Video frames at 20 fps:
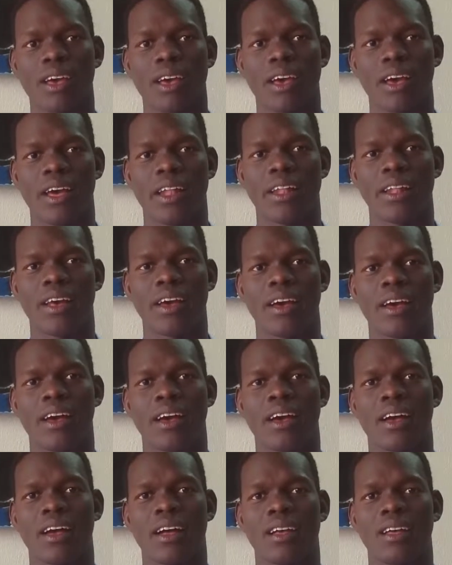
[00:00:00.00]
And
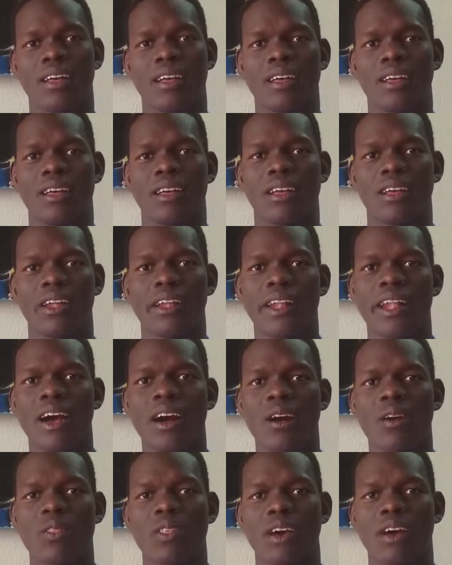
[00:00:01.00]
uh,
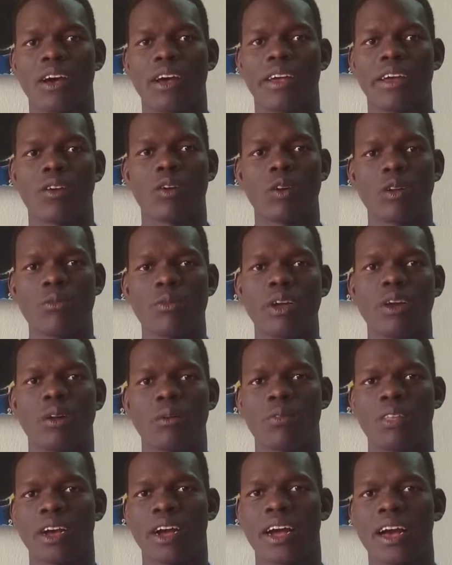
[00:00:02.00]
now the economy
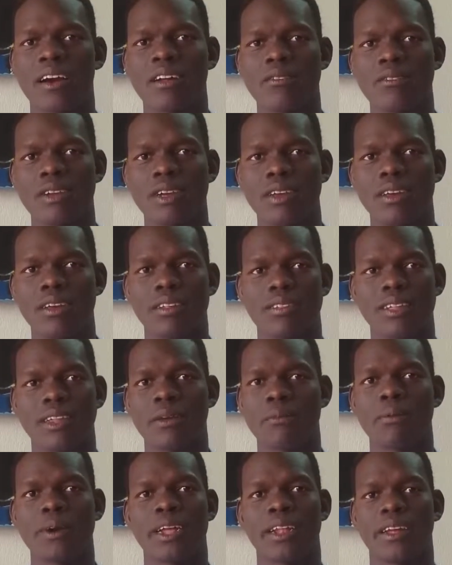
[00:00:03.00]
of the country is
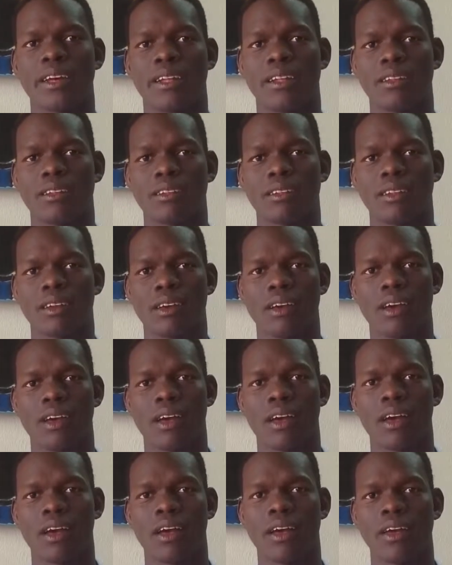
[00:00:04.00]
dependent.
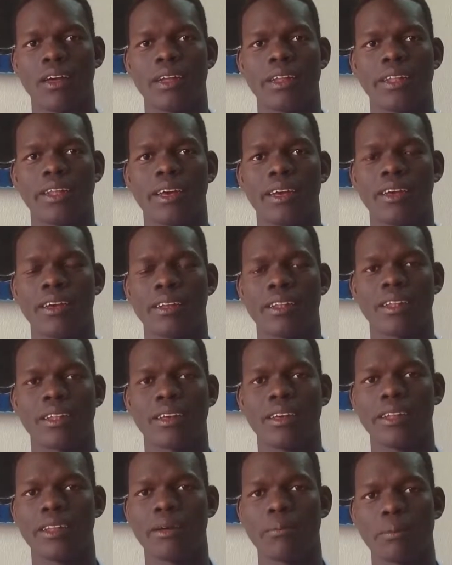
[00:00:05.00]
Uh, it, it,
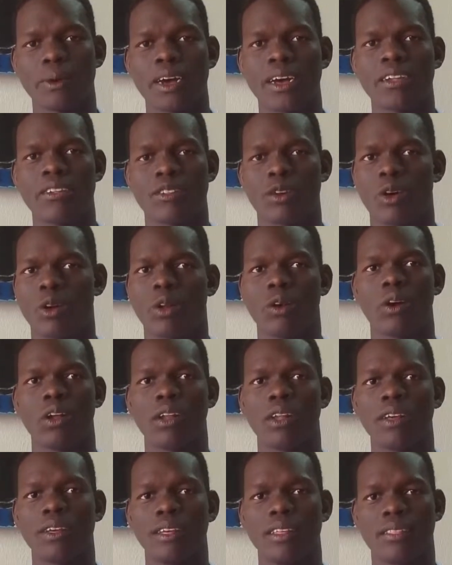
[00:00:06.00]
it depends on
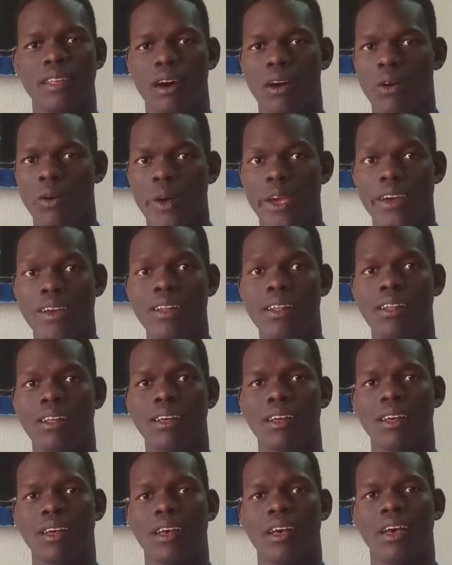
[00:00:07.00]
only the oil.
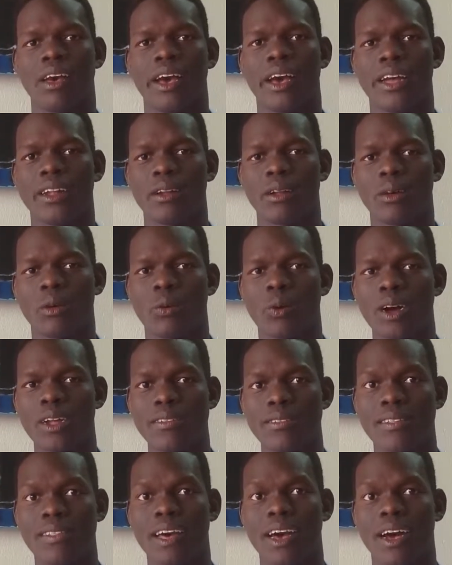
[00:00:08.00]
And
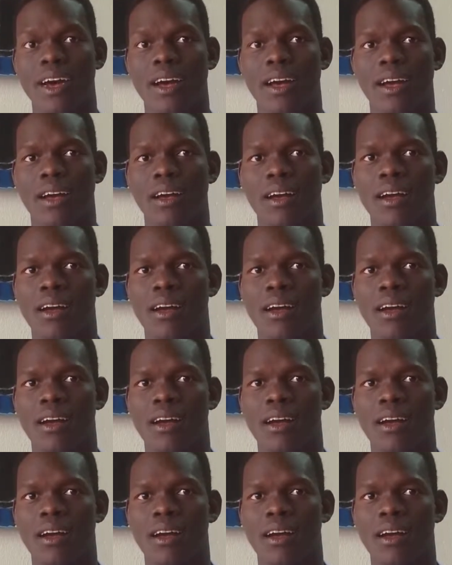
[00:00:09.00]
once the